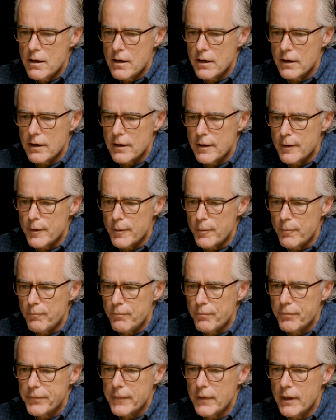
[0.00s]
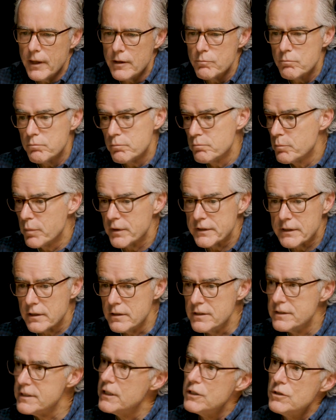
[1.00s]
But
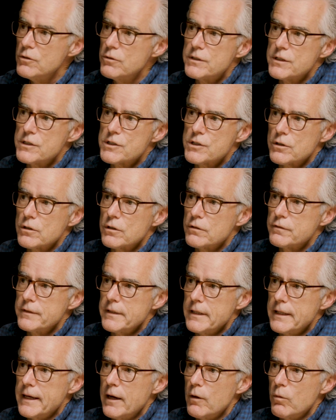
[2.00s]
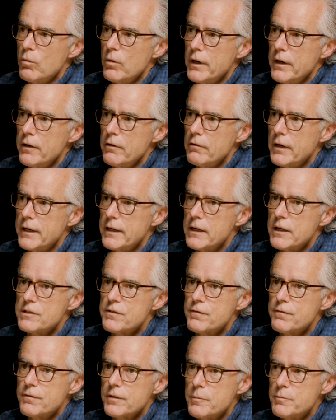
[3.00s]
continued to serve in that way, right? I
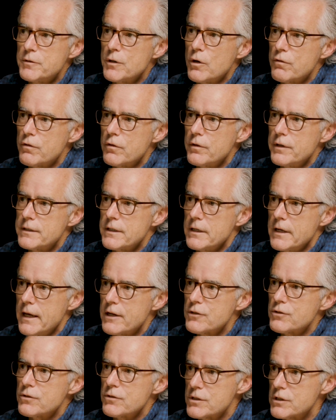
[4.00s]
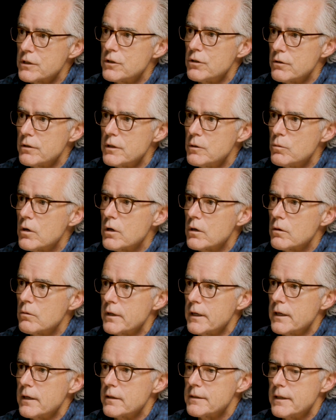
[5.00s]
flipped over into national security work when
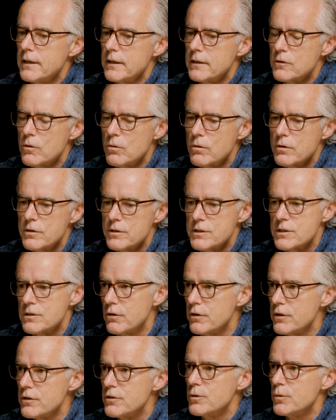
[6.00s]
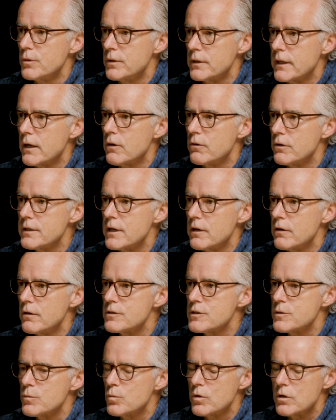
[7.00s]
I got to headquarters, started doing
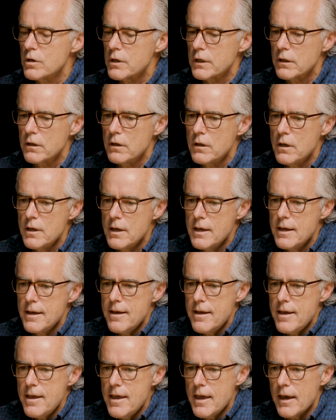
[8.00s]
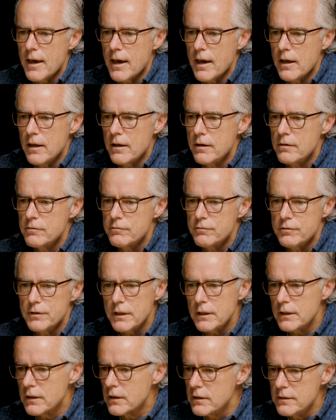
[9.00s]
counterterrorism work, and
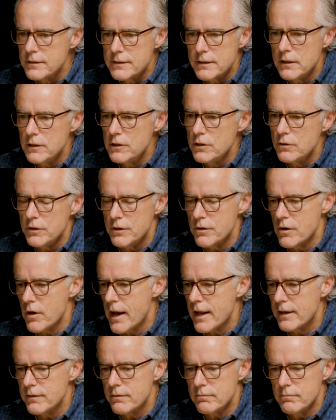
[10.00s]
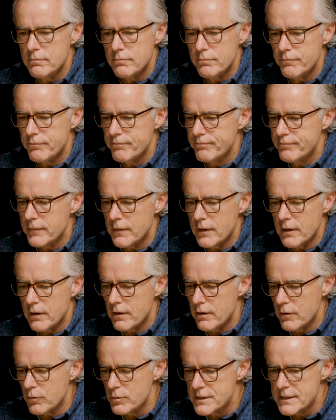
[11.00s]
really continued,
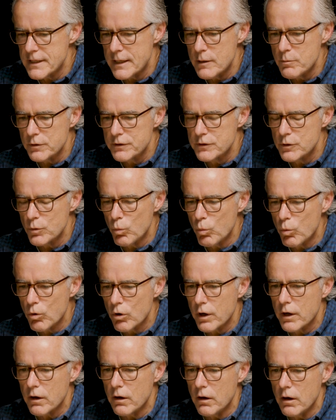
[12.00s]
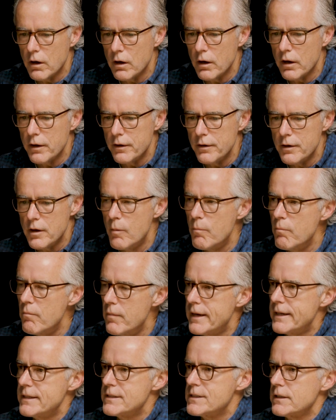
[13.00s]
was able to work on
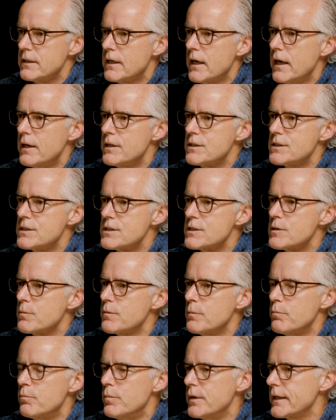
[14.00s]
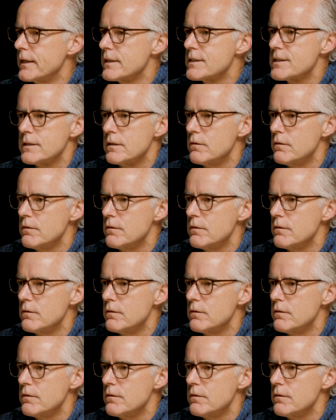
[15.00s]
amazing cases, some of the biggest